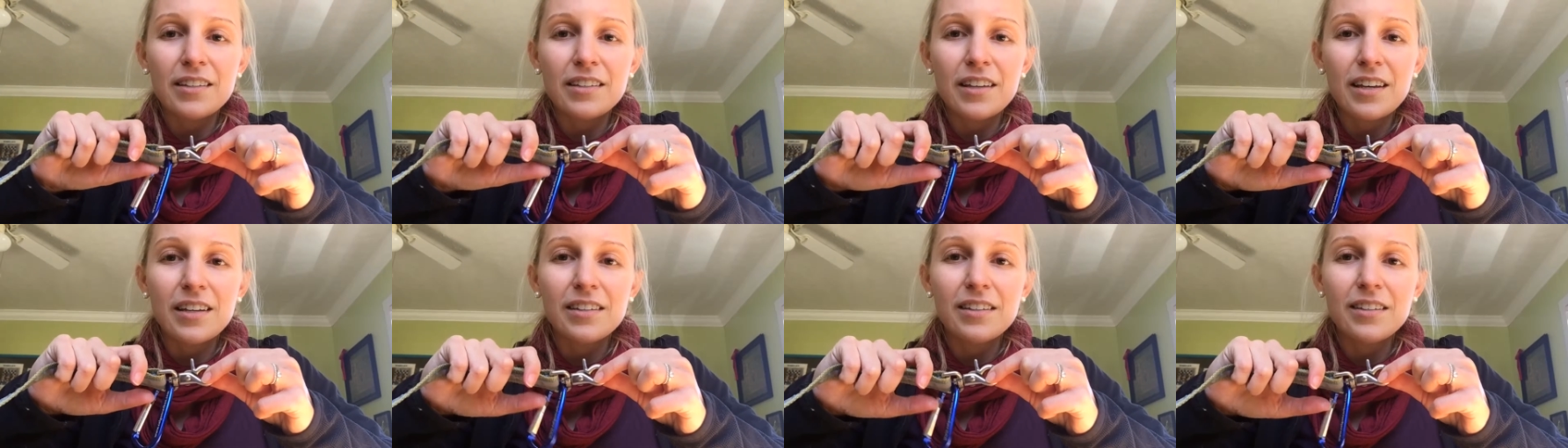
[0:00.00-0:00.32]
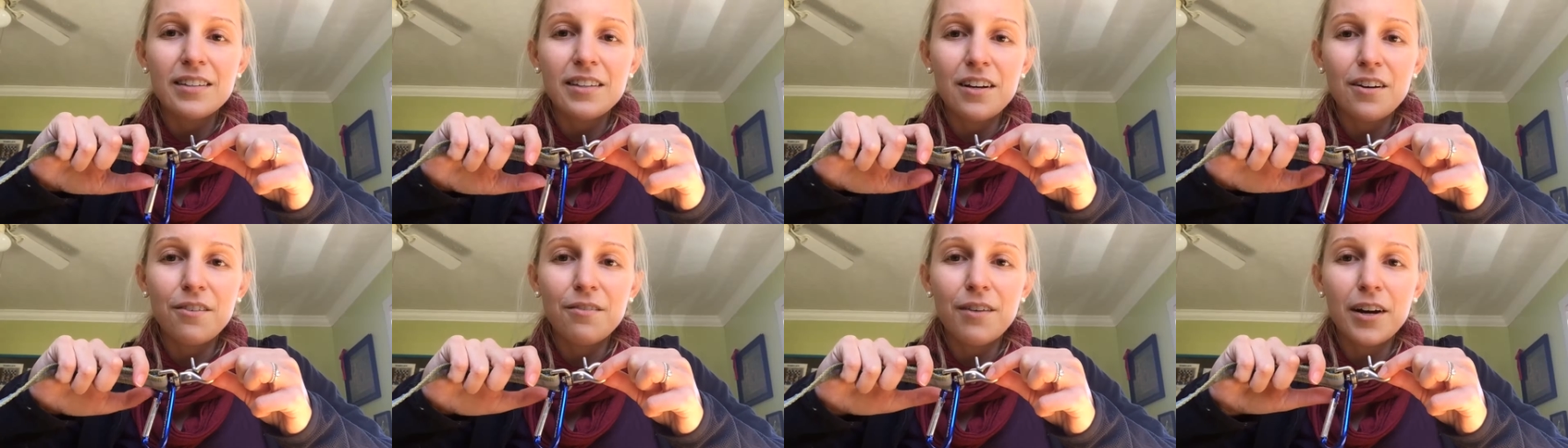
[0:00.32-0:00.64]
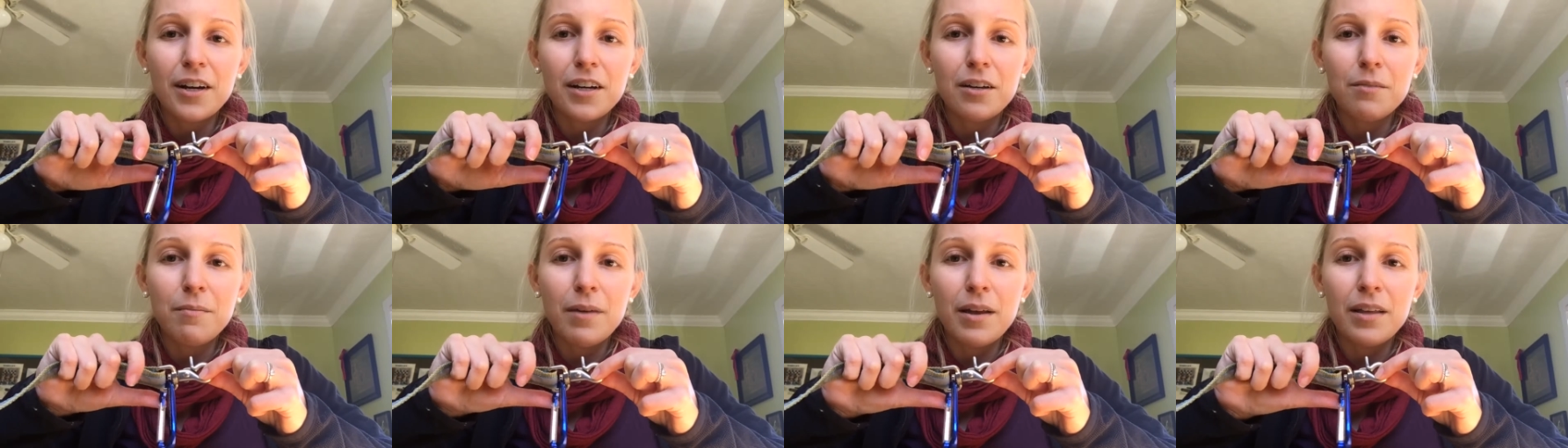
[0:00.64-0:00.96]
I still
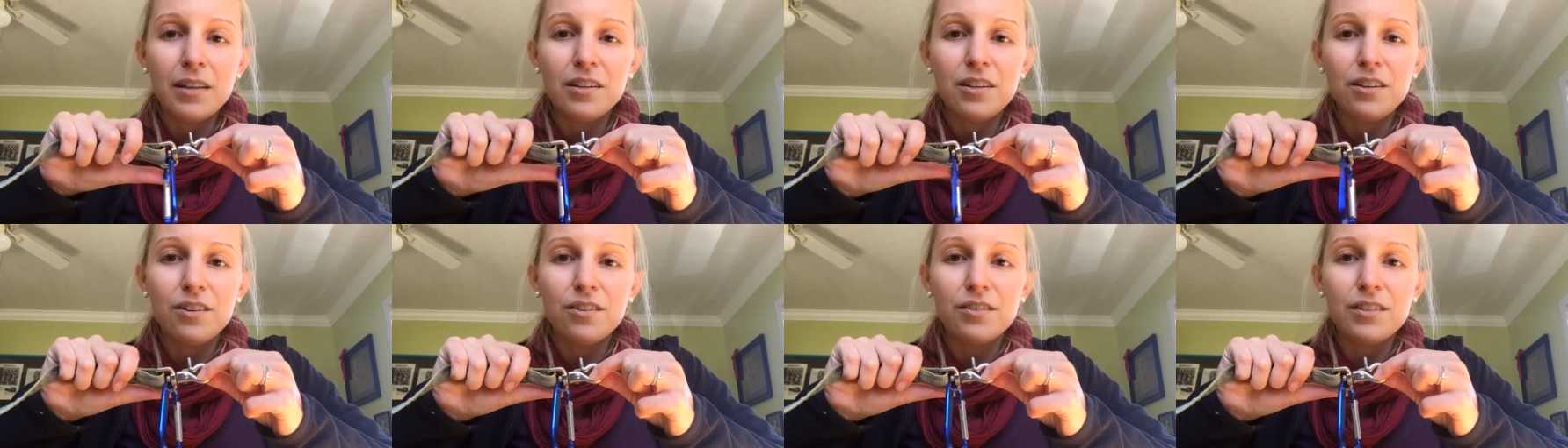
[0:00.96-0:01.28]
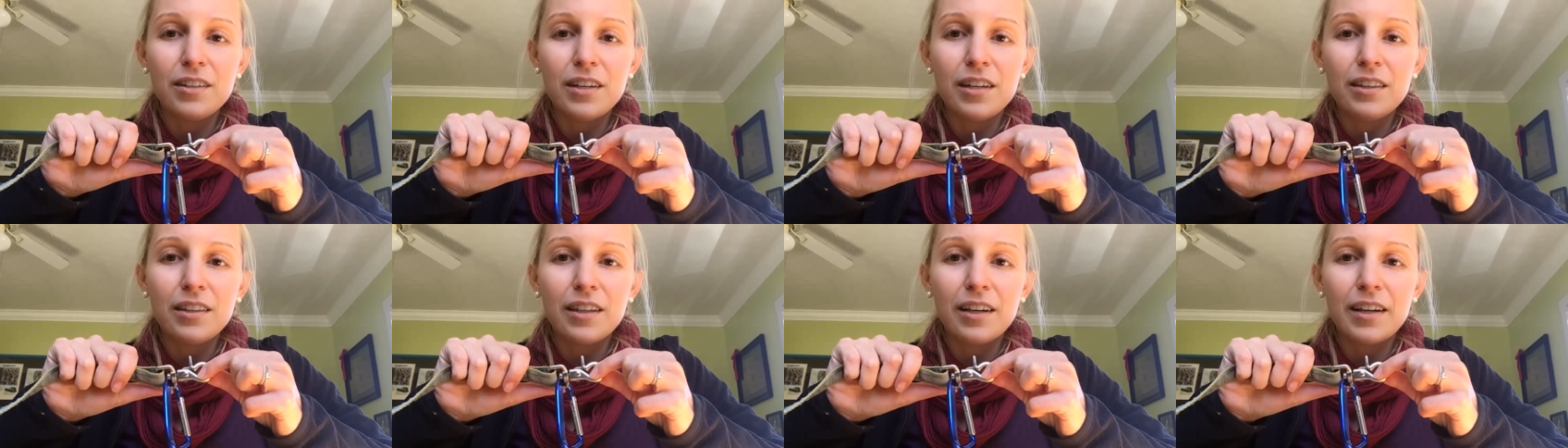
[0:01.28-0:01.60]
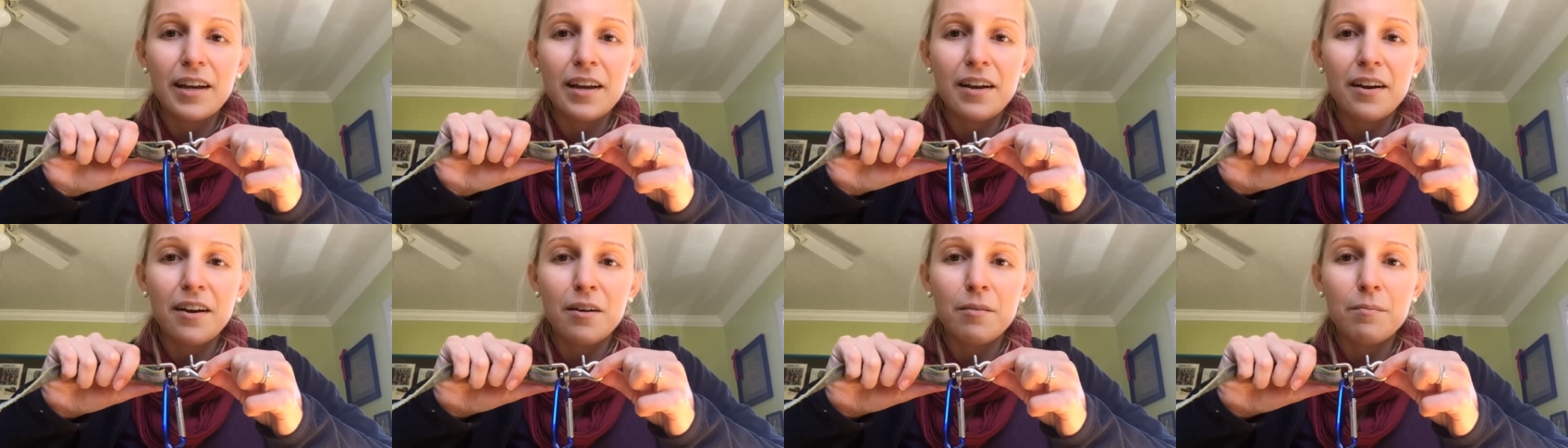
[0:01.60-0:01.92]
recommend using the
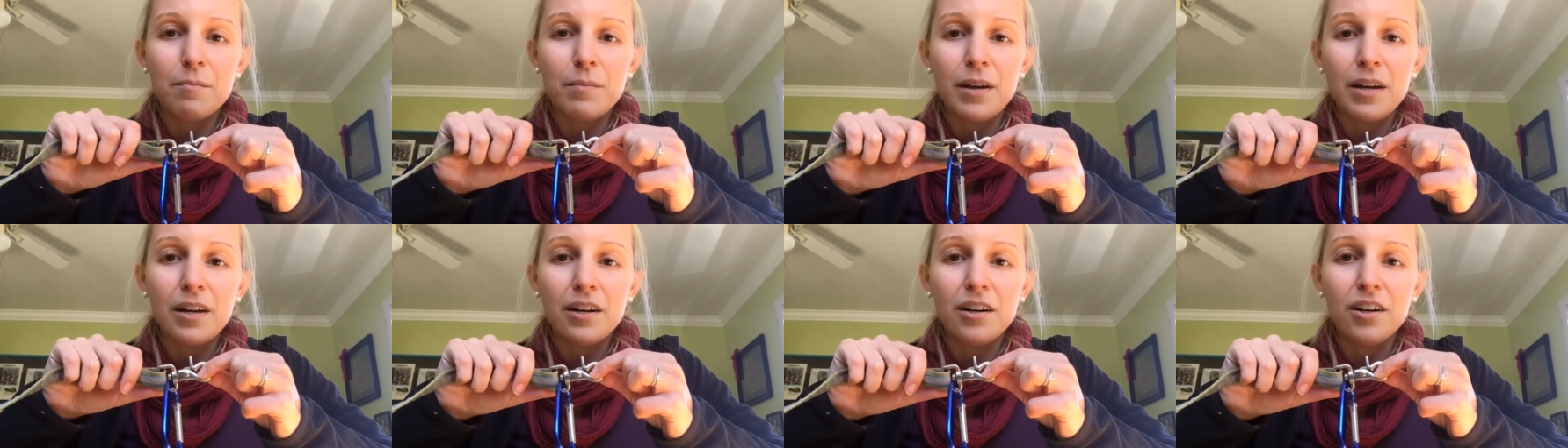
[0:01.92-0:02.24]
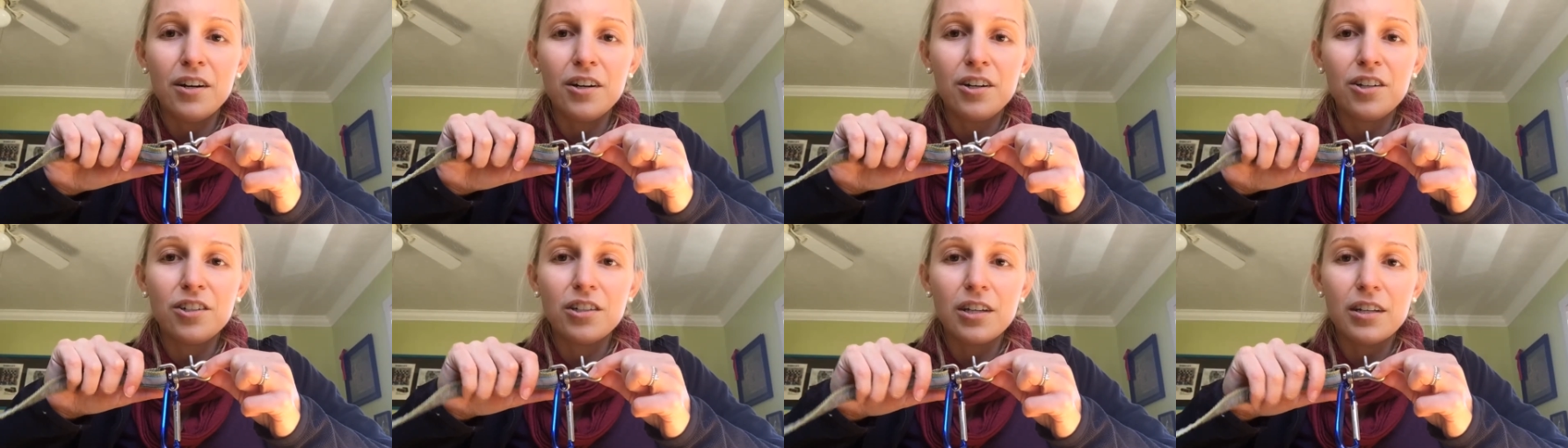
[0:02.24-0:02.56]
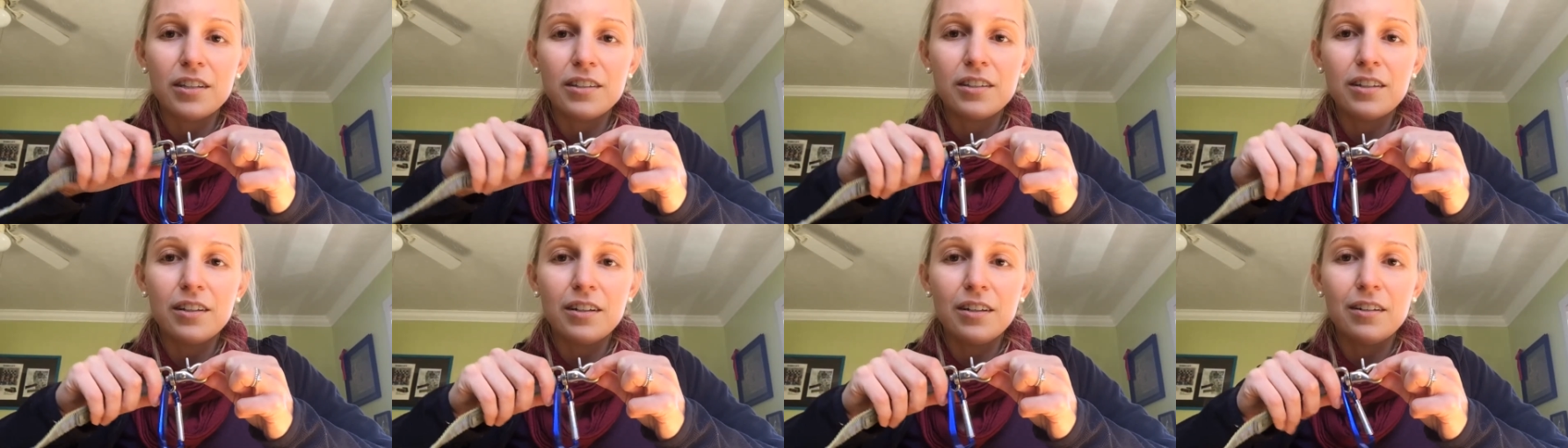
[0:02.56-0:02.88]
carabiner,
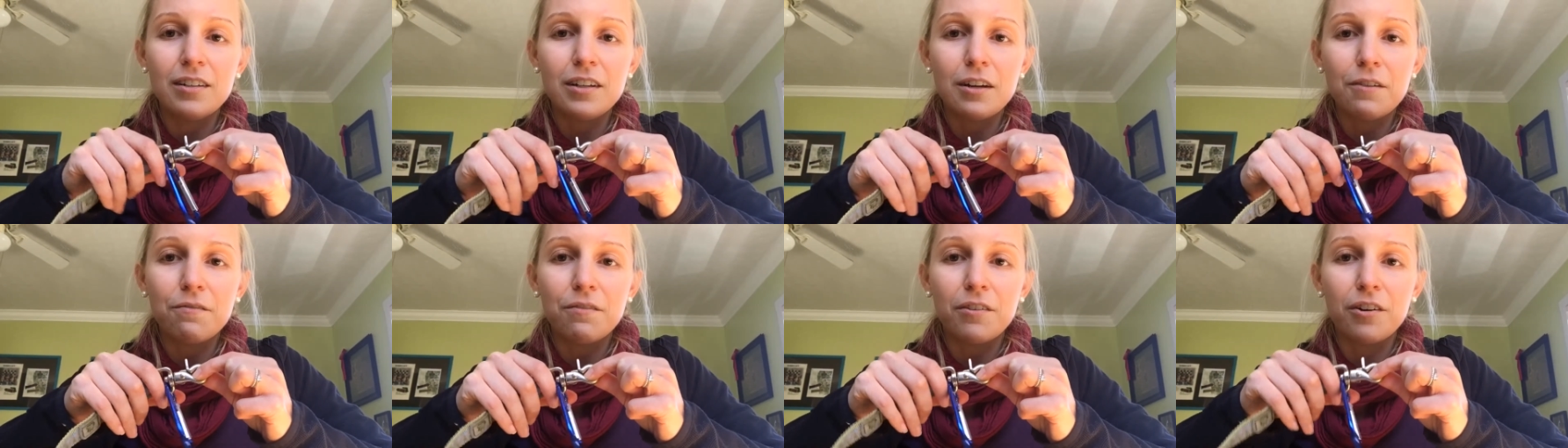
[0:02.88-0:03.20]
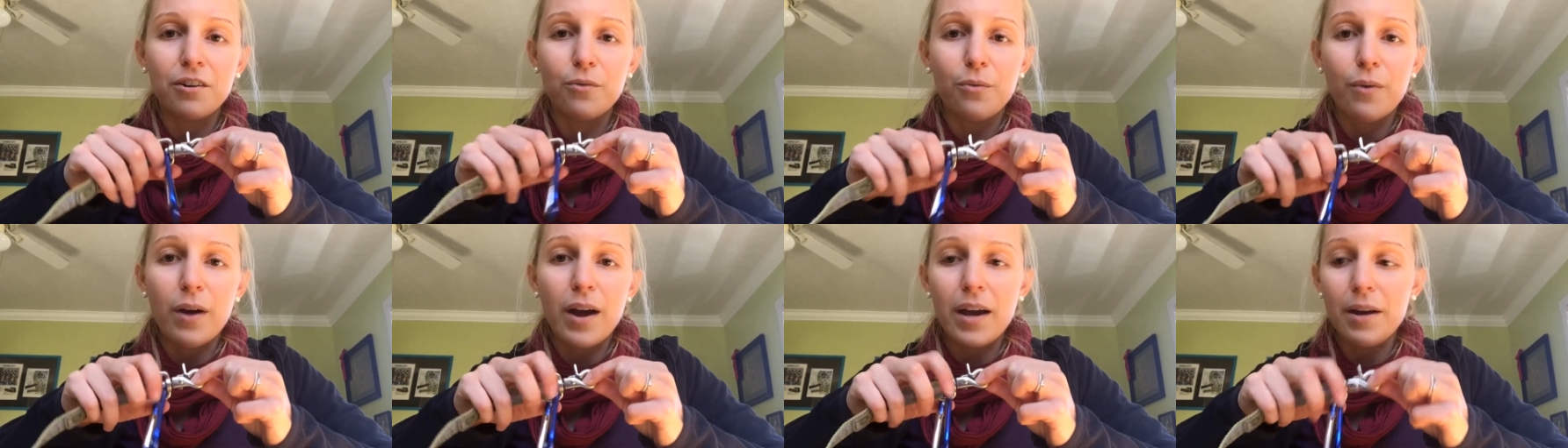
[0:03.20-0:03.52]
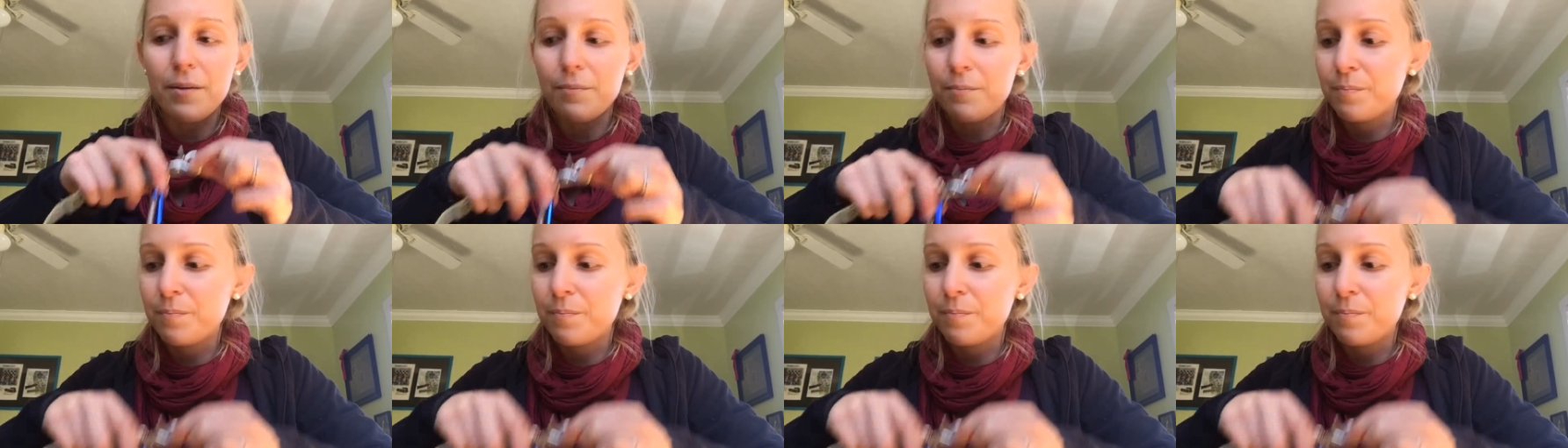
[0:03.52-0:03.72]
just in a different way.